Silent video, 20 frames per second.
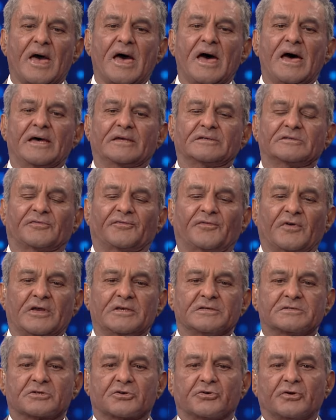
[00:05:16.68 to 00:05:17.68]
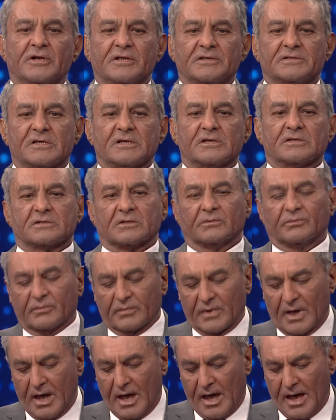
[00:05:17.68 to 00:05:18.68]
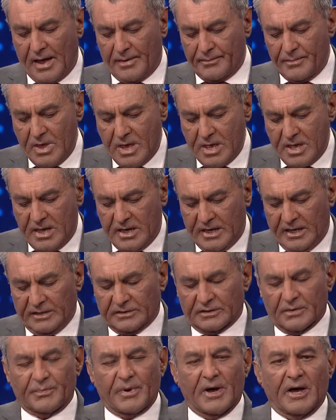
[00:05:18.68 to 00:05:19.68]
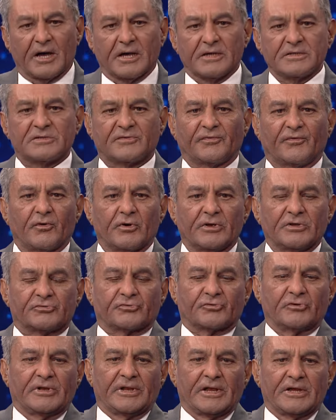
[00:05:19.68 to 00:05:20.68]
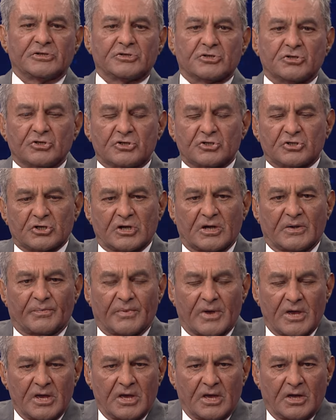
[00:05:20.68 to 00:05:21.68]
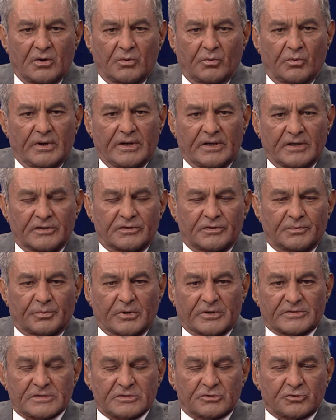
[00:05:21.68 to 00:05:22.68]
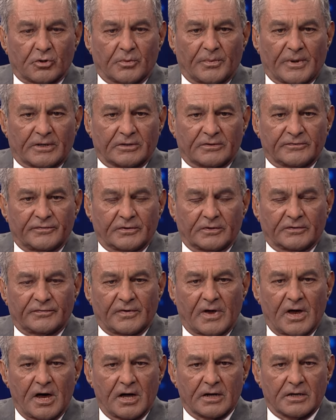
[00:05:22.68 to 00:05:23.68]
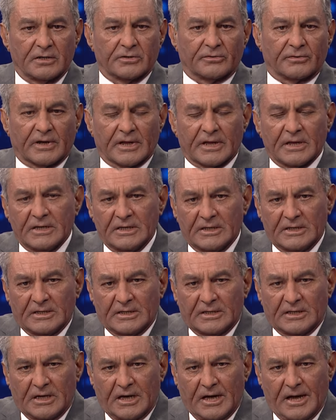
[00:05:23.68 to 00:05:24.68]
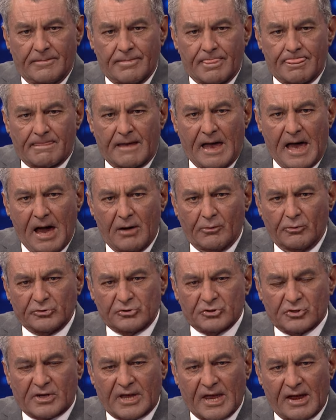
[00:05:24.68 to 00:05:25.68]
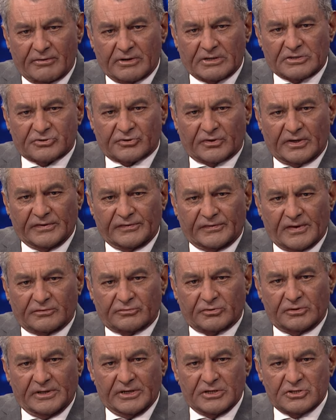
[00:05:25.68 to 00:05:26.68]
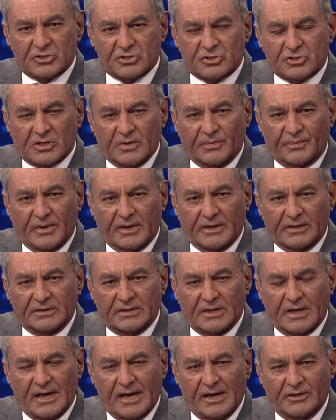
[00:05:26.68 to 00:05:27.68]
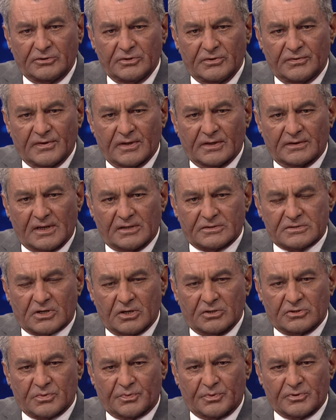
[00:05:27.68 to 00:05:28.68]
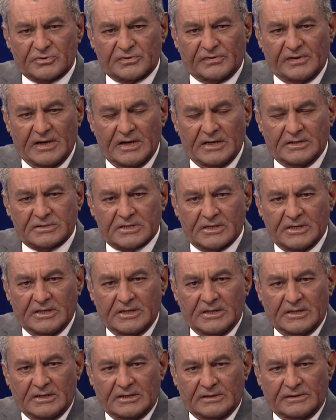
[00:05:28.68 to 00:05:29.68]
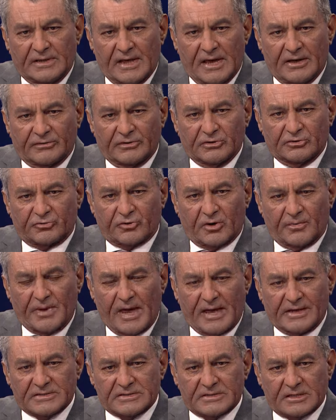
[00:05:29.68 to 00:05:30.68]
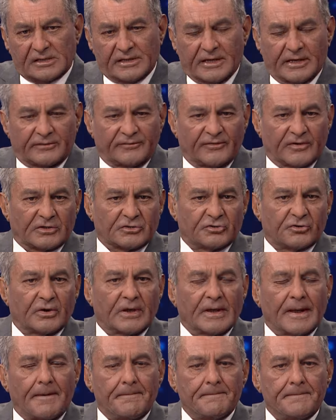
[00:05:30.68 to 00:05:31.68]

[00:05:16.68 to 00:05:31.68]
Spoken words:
has faced criticism in the past for his relationship with President Orbán of Hungary. How would you characterize that relationship, and how do you think that's going to proceed now that Trump has declared victory?